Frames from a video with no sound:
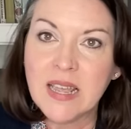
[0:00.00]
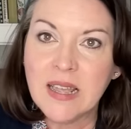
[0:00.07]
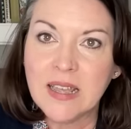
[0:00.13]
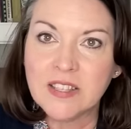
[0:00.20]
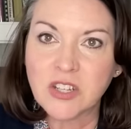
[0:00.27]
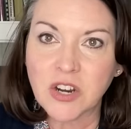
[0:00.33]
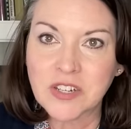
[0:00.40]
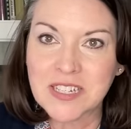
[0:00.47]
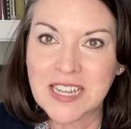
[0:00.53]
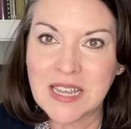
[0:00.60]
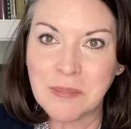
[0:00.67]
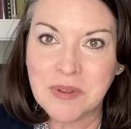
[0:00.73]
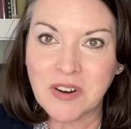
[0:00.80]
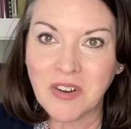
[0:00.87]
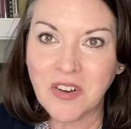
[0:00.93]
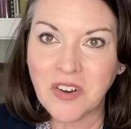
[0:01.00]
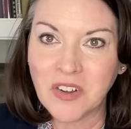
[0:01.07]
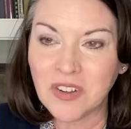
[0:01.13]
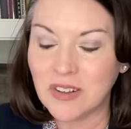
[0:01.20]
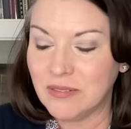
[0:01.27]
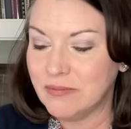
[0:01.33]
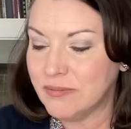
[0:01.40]
it's hard to keep it
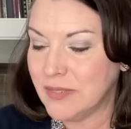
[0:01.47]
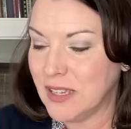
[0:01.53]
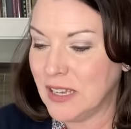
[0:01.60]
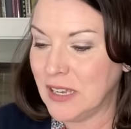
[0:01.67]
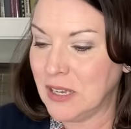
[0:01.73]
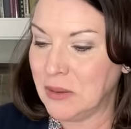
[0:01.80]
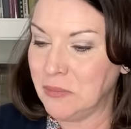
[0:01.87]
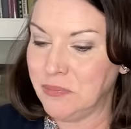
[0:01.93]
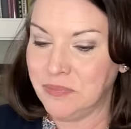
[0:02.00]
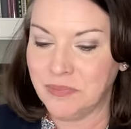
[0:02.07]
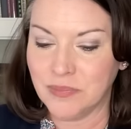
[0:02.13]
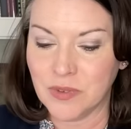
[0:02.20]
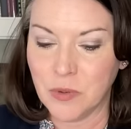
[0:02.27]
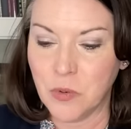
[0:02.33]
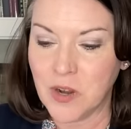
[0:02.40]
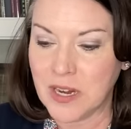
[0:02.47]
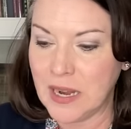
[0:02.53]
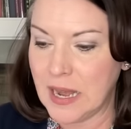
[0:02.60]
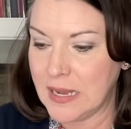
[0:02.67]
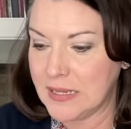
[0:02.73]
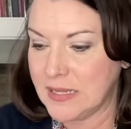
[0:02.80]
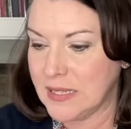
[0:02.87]
all um,
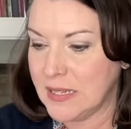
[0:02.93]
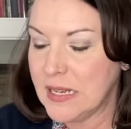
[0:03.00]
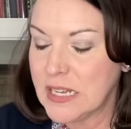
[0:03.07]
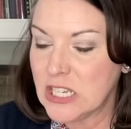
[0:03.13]
organized.